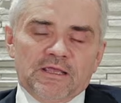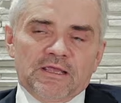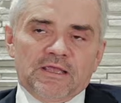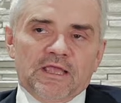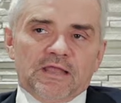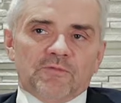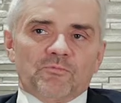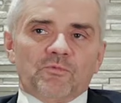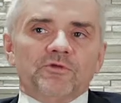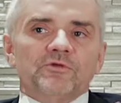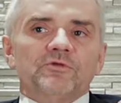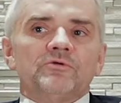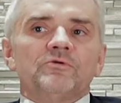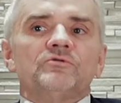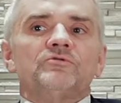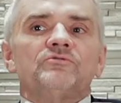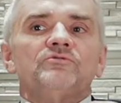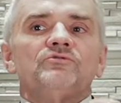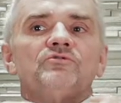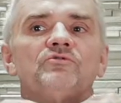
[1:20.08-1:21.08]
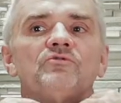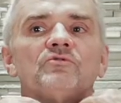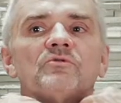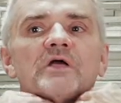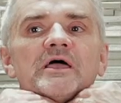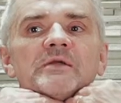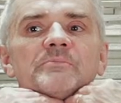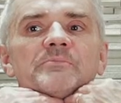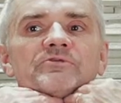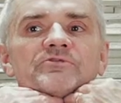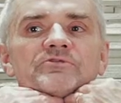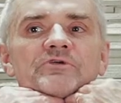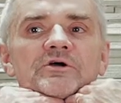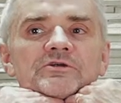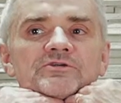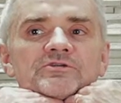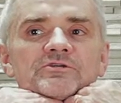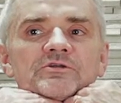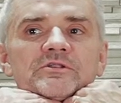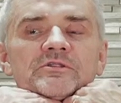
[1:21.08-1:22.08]
And when you do
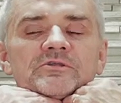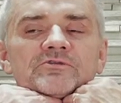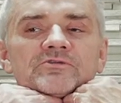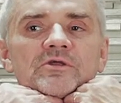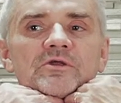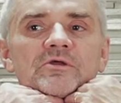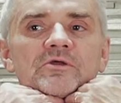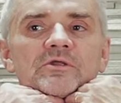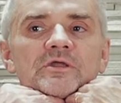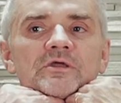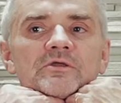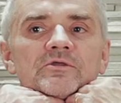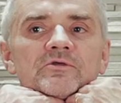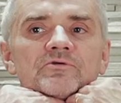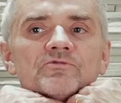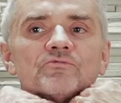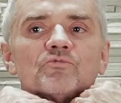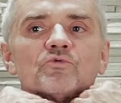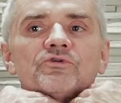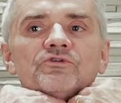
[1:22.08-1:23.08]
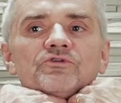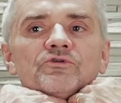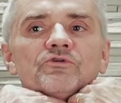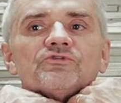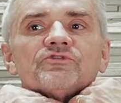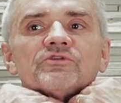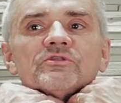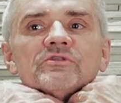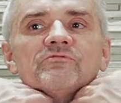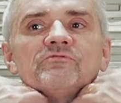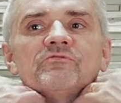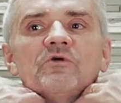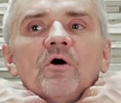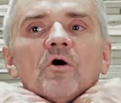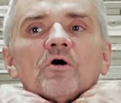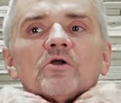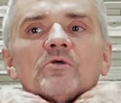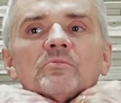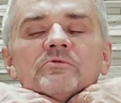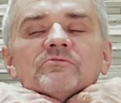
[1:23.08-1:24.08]
liposuction in this area, you're reducing the
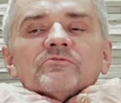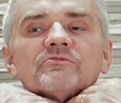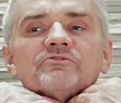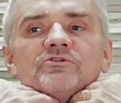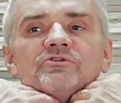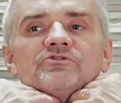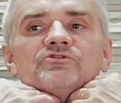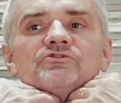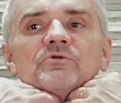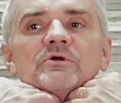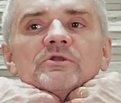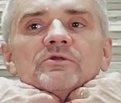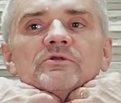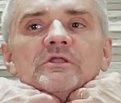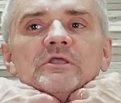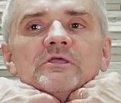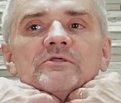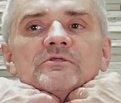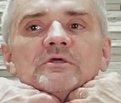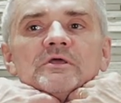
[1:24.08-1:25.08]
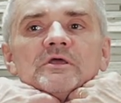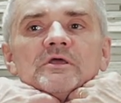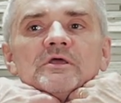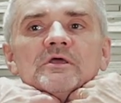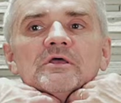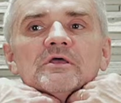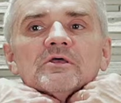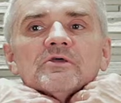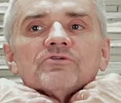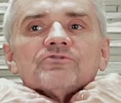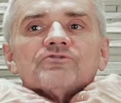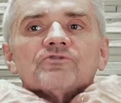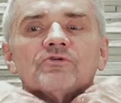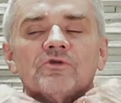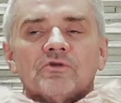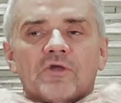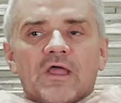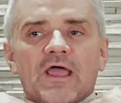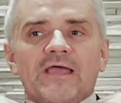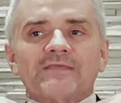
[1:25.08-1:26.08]
volume of the tissue underneath. So
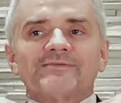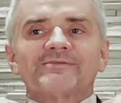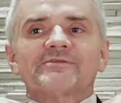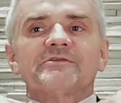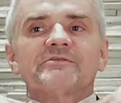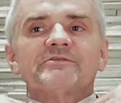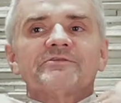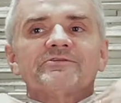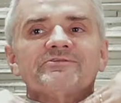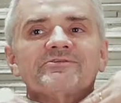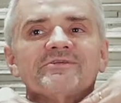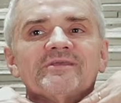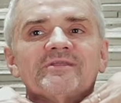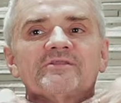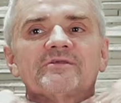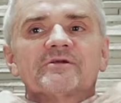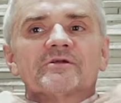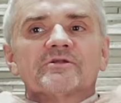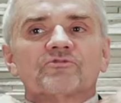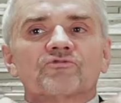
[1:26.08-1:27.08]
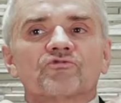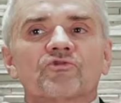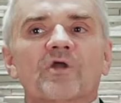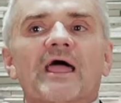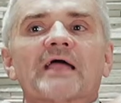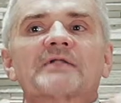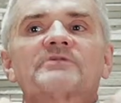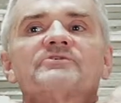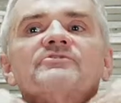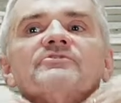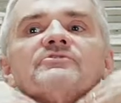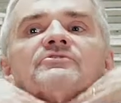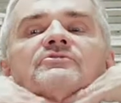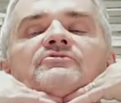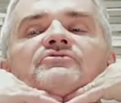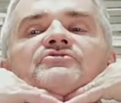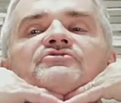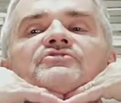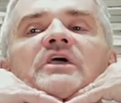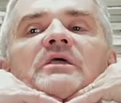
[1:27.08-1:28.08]
you're asking the skin to contract to the
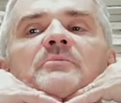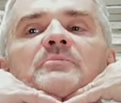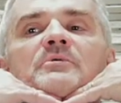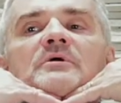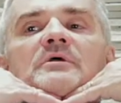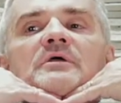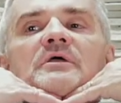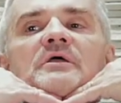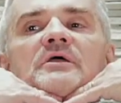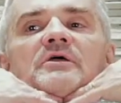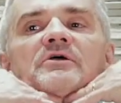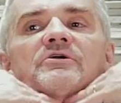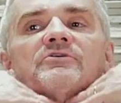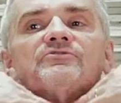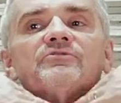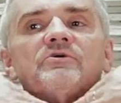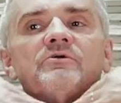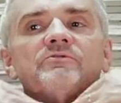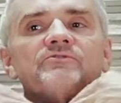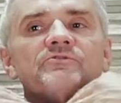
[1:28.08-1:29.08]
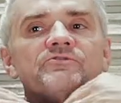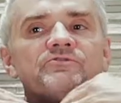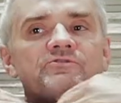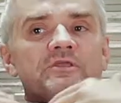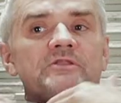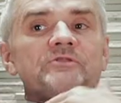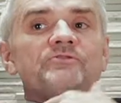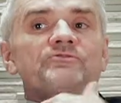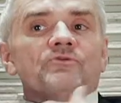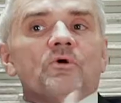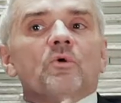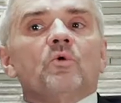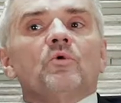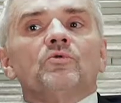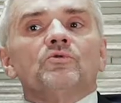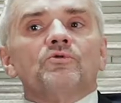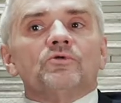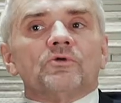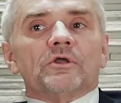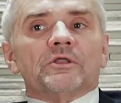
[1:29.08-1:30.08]
new shape. So if the skin is
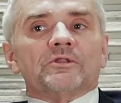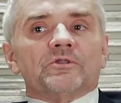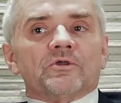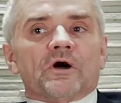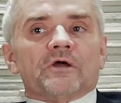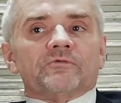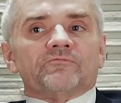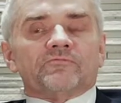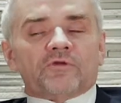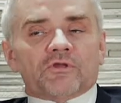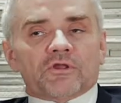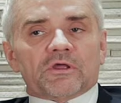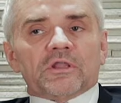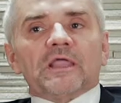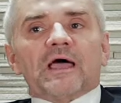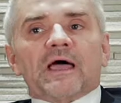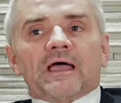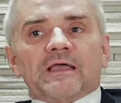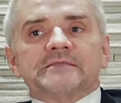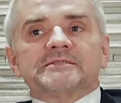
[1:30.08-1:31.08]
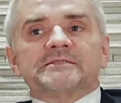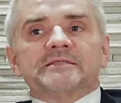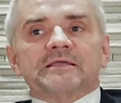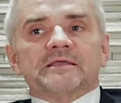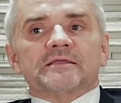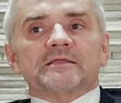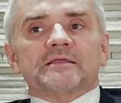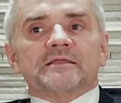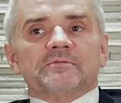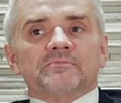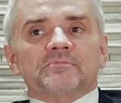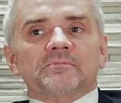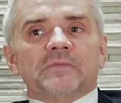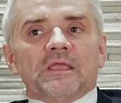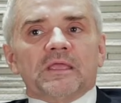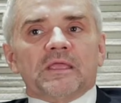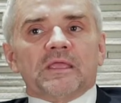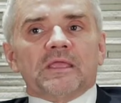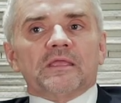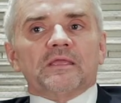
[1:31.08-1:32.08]
older and not very elastic, it
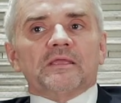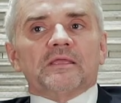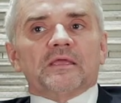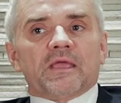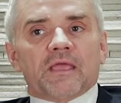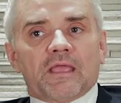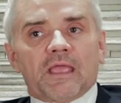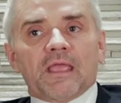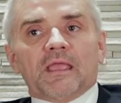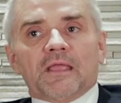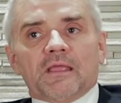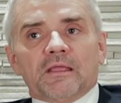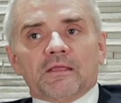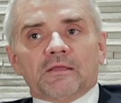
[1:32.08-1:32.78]
may hang,